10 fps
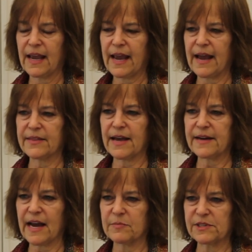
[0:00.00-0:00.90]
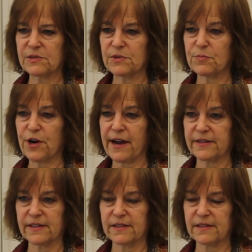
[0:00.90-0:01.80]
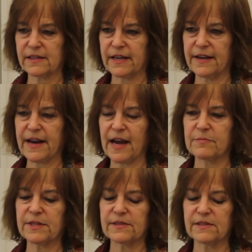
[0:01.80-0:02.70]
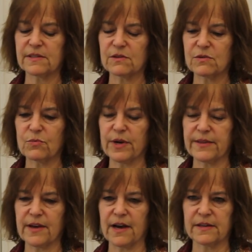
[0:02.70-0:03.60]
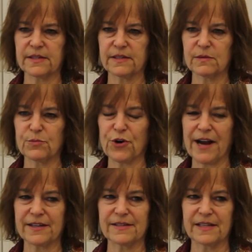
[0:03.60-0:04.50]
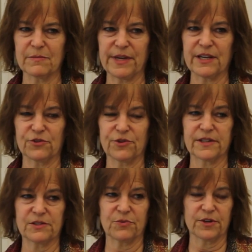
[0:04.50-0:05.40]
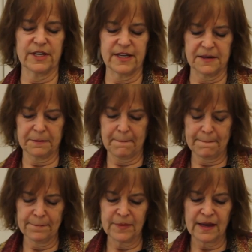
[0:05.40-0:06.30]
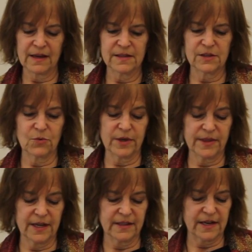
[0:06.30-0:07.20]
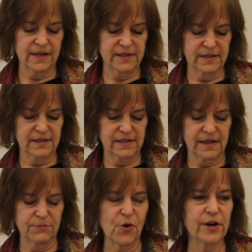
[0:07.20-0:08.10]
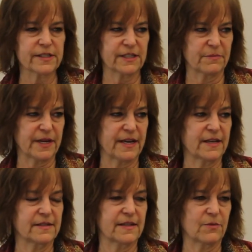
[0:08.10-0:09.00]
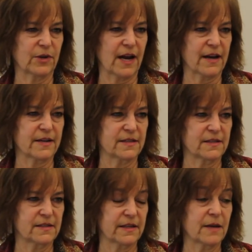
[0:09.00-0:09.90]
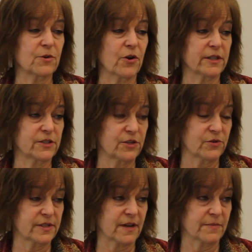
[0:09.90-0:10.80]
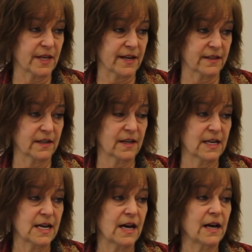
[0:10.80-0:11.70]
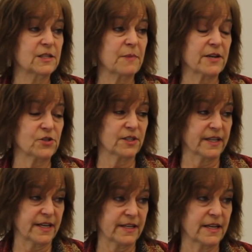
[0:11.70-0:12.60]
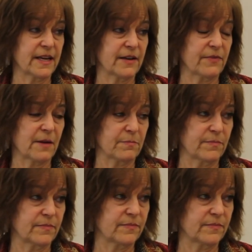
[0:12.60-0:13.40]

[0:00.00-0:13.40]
And that happens with practice. It happens with us practicing being trustworthy. So one thing that is important to me is that when I say I'm going to do something, especially if I'm